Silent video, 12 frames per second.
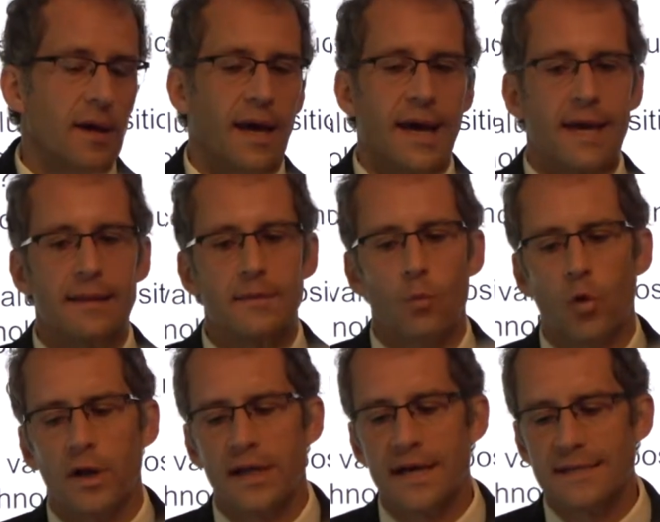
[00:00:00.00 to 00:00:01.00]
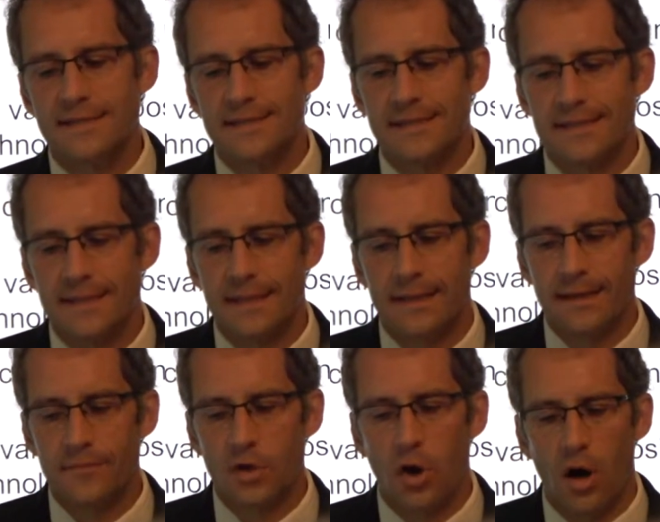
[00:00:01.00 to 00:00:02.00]
And what has
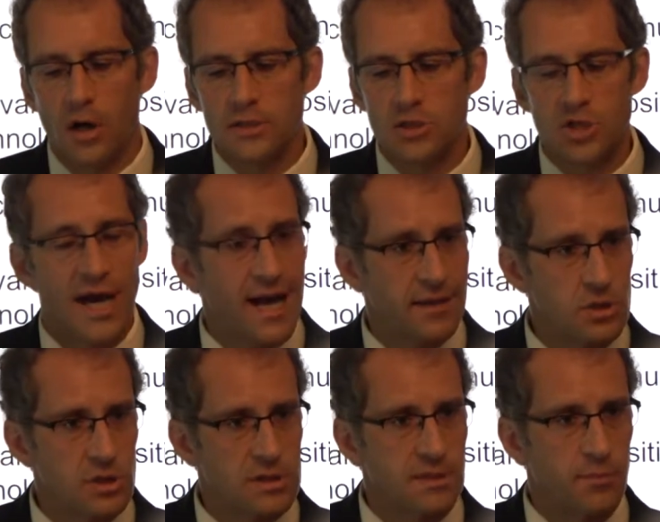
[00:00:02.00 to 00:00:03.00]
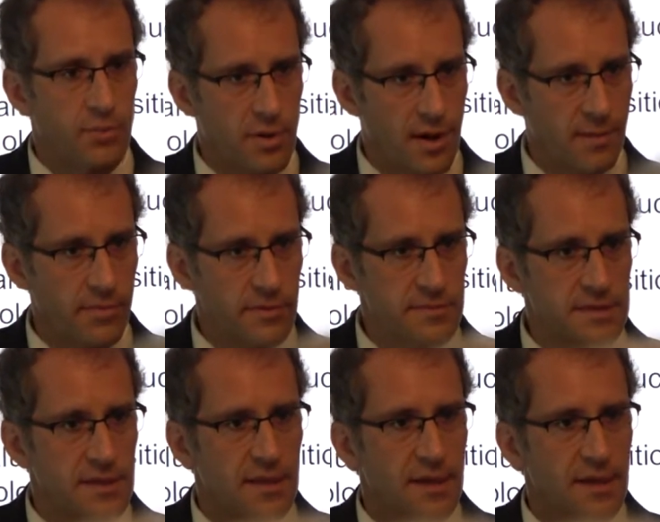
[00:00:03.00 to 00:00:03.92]
caused challenges and problems